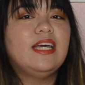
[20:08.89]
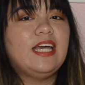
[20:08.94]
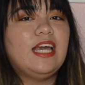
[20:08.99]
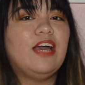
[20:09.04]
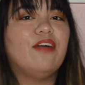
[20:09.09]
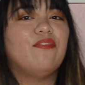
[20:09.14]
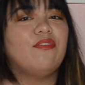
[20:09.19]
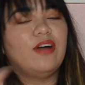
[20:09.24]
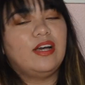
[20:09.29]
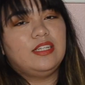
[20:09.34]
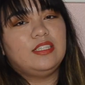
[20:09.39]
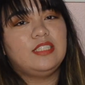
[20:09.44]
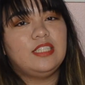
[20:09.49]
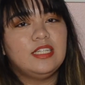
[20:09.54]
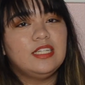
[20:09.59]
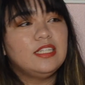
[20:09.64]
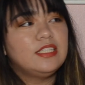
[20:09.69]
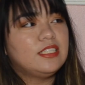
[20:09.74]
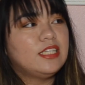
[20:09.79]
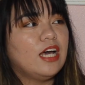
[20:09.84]
If I
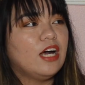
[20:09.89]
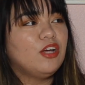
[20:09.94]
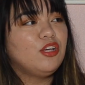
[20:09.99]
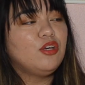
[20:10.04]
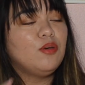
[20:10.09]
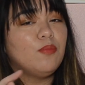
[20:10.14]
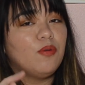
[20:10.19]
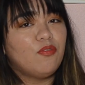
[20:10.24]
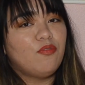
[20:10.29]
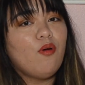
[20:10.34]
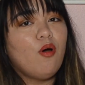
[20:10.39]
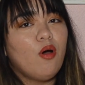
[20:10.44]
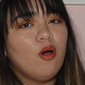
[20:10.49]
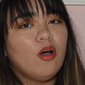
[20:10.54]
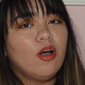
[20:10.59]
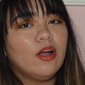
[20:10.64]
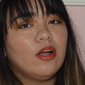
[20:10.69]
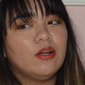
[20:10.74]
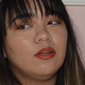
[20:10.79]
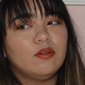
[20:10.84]
didn't tell you
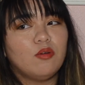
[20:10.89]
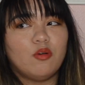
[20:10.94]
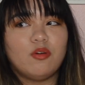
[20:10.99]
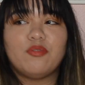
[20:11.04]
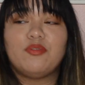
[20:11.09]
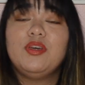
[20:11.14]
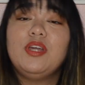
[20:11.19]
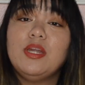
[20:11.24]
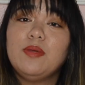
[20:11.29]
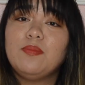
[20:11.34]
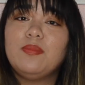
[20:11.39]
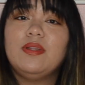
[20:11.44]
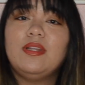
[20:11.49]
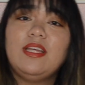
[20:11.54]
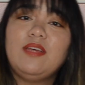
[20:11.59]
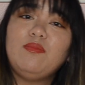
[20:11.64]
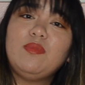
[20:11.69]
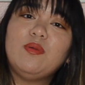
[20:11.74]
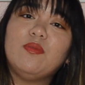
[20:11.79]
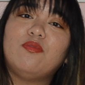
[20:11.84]
before, or if you didn't
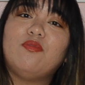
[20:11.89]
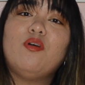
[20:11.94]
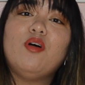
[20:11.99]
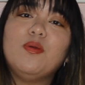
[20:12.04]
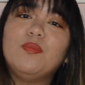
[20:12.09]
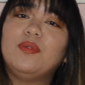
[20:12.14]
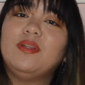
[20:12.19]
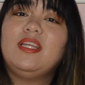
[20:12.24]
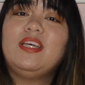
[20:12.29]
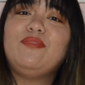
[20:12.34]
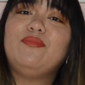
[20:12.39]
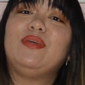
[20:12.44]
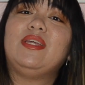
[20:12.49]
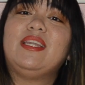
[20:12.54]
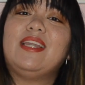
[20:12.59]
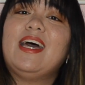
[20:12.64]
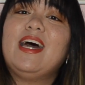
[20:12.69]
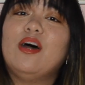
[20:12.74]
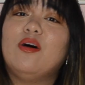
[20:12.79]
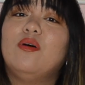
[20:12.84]
believe me before, believe me
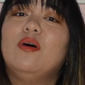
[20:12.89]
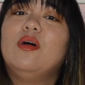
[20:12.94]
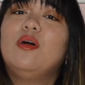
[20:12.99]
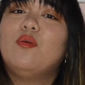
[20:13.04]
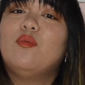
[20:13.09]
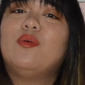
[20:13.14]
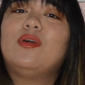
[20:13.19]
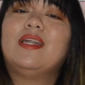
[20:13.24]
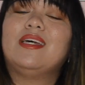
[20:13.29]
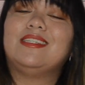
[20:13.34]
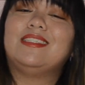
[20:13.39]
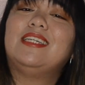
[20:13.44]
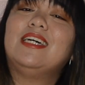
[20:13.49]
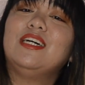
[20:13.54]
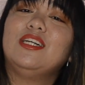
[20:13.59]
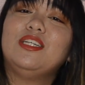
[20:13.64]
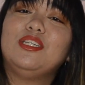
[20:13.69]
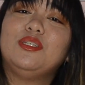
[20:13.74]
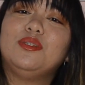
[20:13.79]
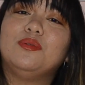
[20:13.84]
now when I
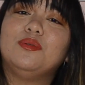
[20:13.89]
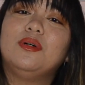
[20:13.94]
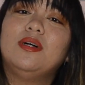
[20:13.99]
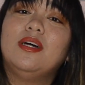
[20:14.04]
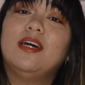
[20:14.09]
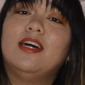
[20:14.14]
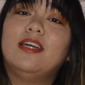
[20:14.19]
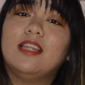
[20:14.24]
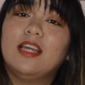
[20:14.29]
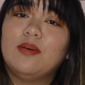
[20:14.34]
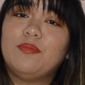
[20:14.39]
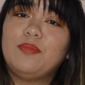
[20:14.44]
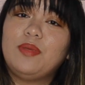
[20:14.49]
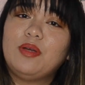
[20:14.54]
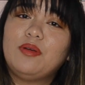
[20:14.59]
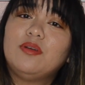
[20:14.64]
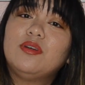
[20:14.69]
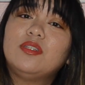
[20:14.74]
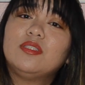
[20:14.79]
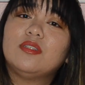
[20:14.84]
tell you that
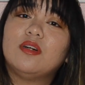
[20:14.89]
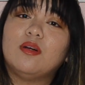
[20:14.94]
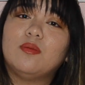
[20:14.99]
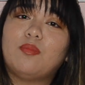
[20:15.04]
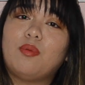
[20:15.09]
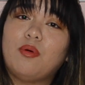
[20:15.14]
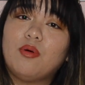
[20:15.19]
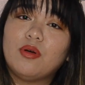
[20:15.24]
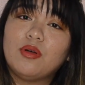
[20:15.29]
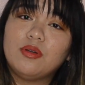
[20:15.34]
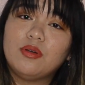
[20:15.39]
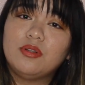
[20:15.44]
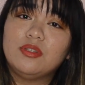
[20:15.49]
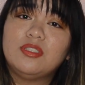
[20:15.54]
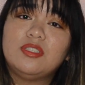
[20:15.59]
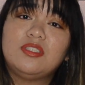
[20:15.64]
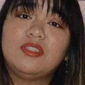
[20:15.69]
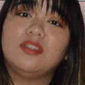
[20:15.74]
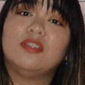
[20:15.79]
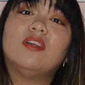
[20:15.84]
mirrors are portals
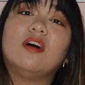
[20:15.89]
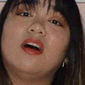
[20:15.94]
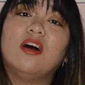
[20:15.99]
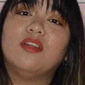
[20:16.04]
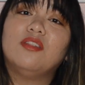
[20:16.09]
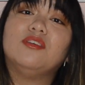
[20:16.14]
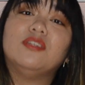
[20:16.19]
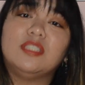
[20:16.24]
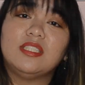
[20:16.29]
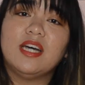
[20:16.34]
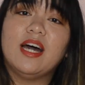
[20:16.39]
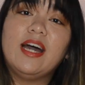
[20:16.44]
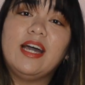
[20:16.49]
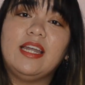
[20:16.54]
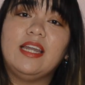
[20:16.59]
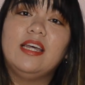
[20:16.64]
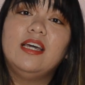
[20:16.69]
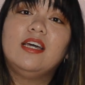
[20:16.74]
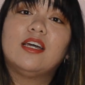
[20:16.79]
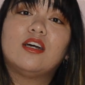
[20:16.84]
to the other side.